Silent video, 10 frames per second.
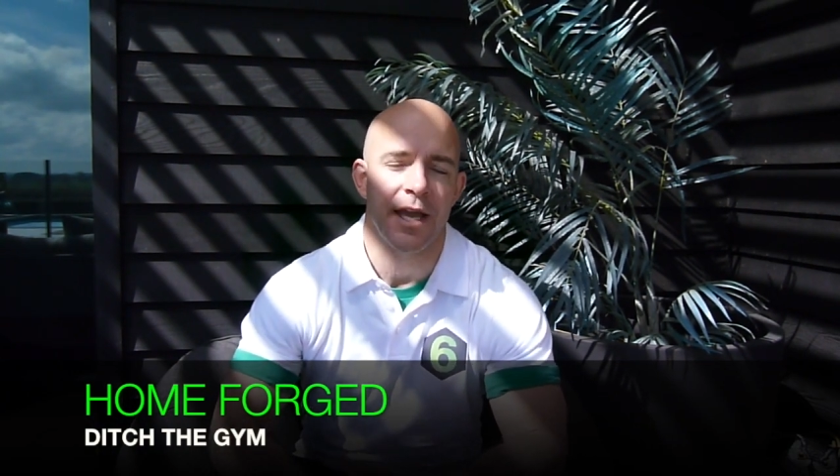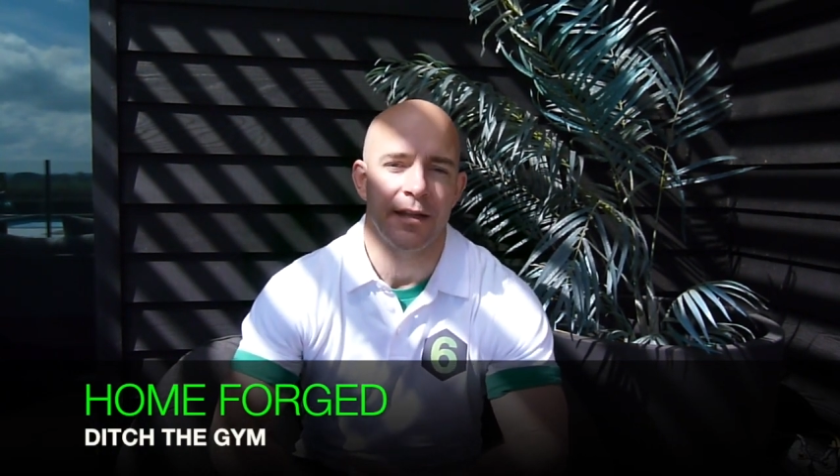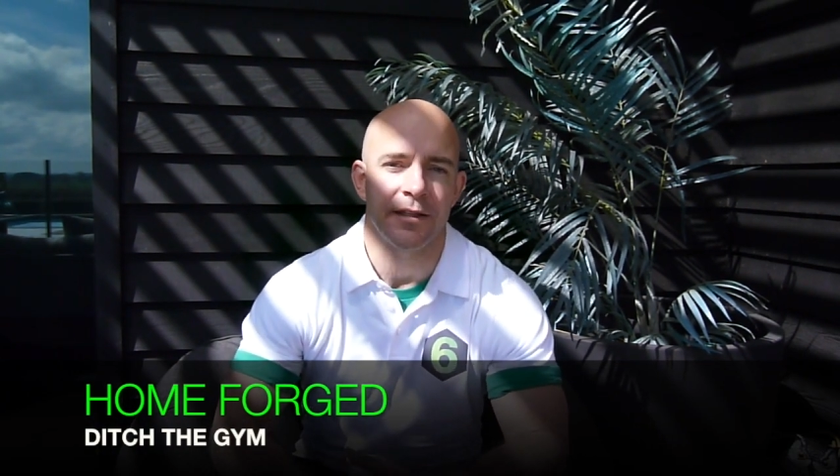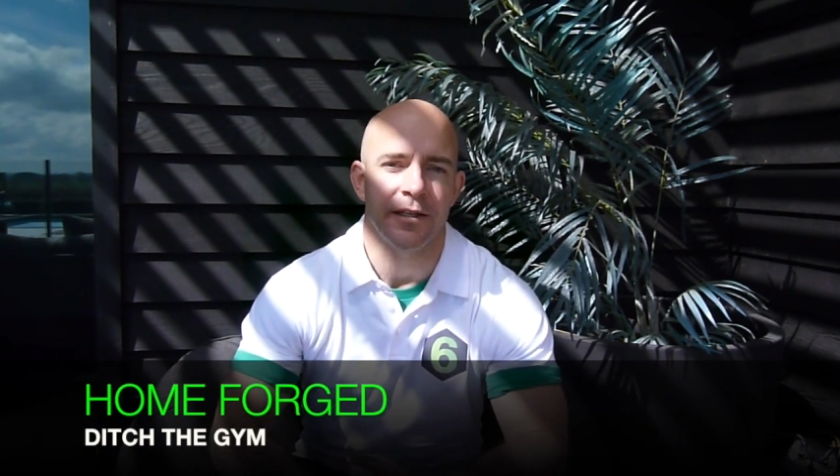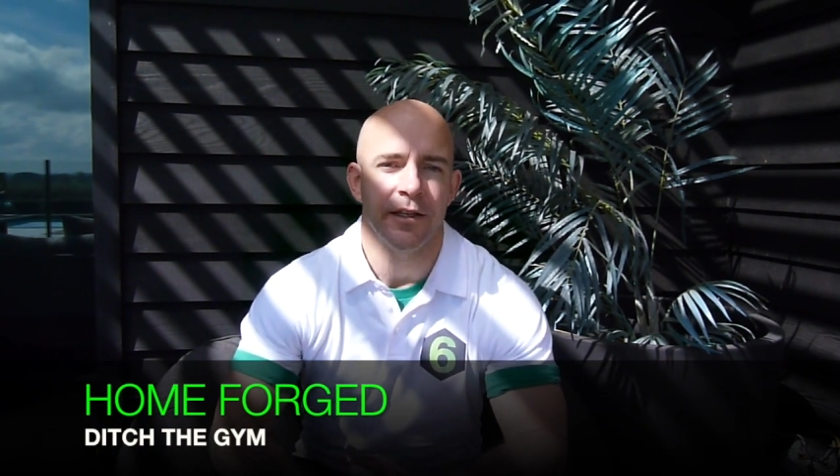
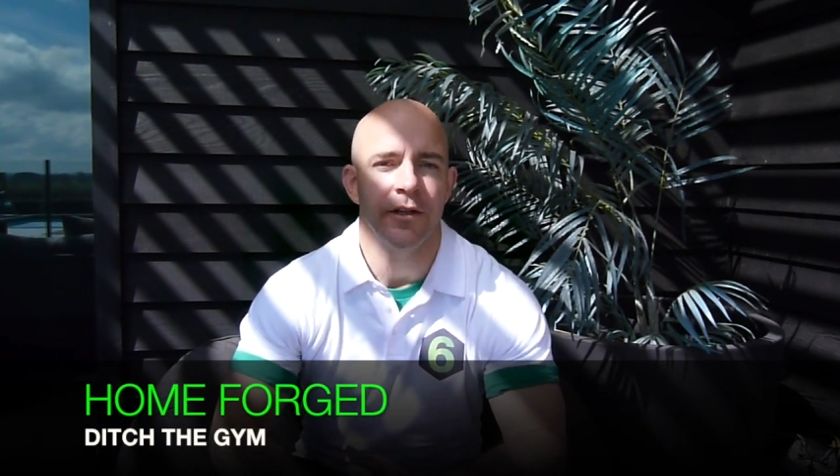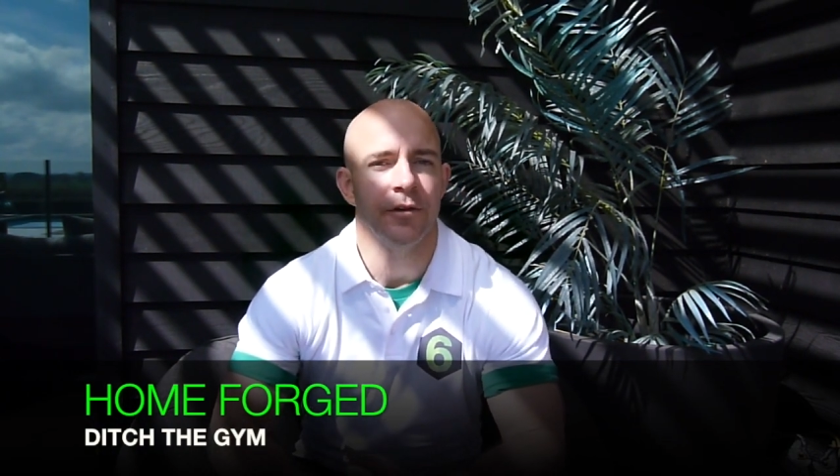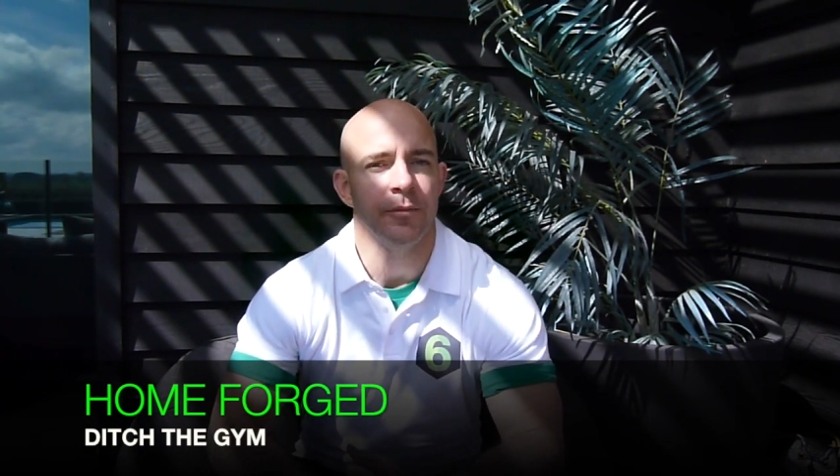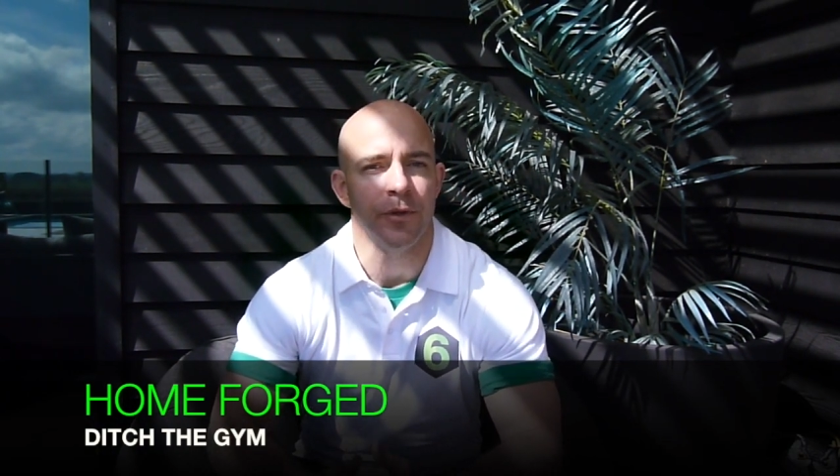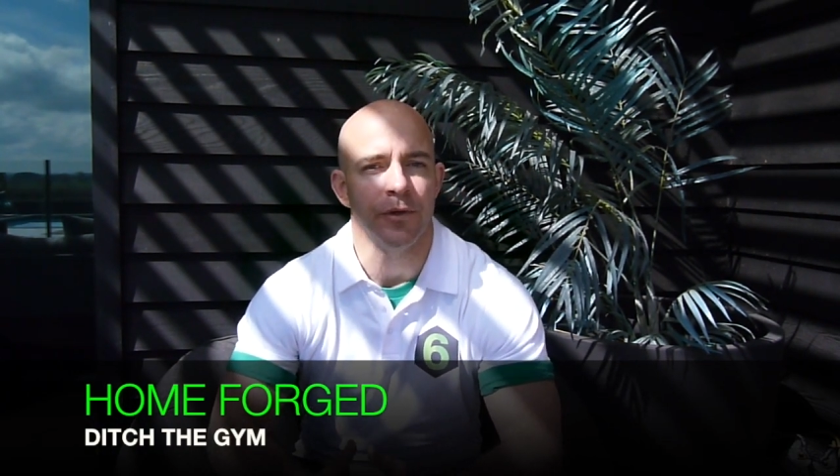athlete
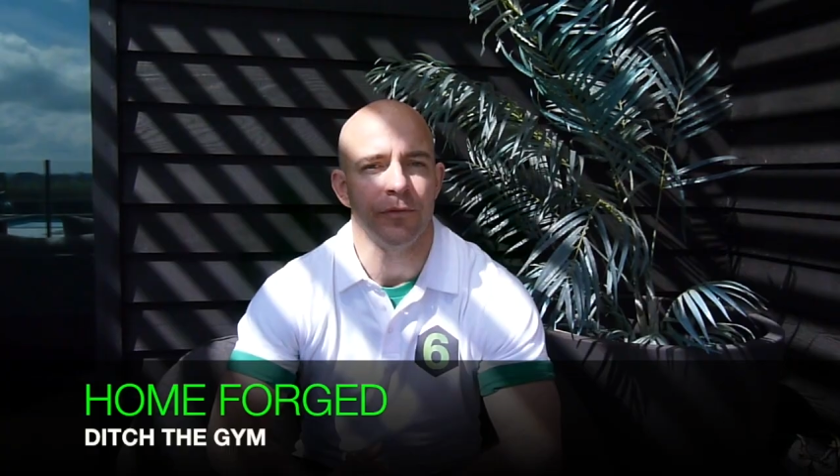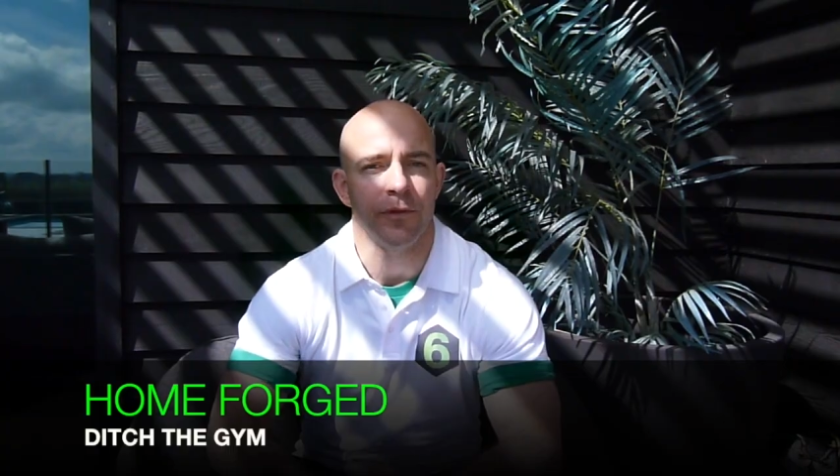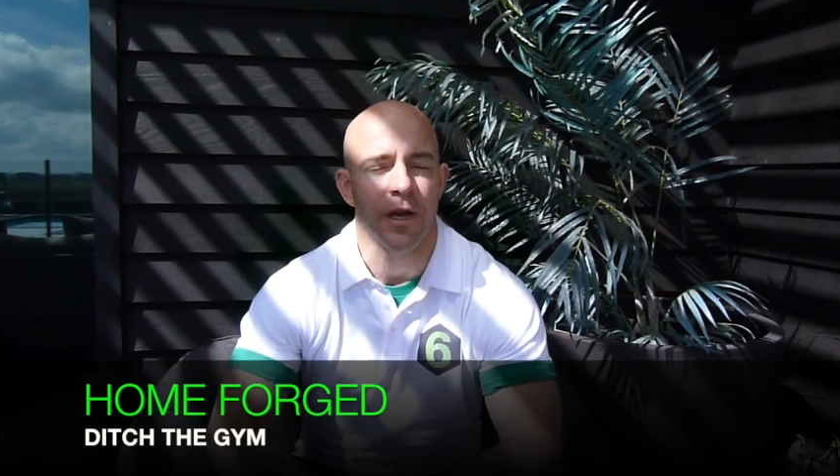here in beautiful